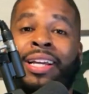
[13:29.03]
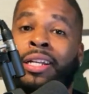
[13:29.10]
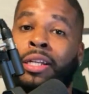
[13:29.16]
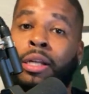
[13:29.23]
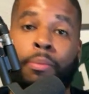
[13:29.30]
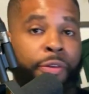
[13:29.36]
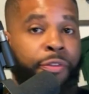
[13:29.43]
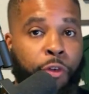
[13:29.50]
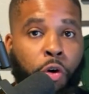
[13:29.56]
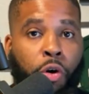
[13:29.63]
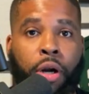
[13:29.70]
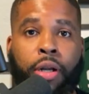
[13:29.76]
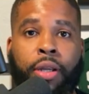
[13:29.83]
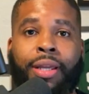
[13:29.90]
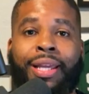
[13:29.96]
Number
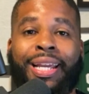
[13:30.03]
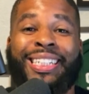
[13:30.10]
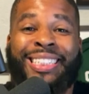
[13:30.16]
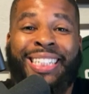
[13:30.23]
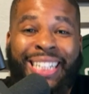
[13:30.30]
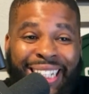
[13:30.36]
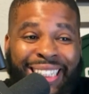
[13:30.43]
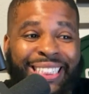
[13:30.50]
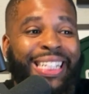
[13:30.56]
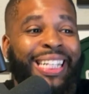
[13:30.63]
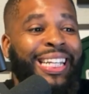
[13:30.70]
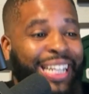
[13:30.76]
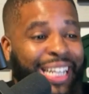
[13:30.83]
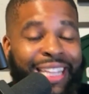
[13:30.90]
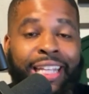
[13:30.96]
four, it's listed
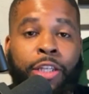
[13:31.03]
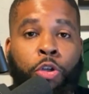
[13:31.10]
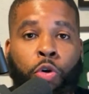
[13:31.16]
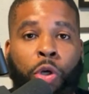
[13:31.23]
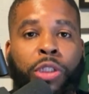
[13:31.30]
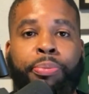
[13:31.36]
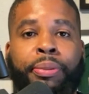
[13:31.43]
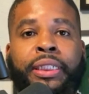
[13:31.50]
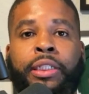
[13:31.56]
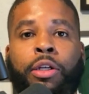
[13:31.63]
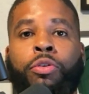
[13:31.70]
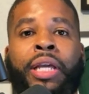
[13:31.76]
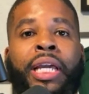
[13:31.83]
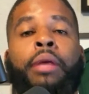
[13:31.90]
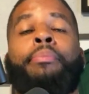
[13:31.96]
in the USPTO
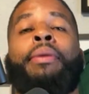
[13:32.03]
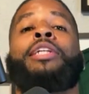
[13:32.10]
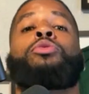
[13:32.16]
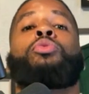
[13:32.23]
database,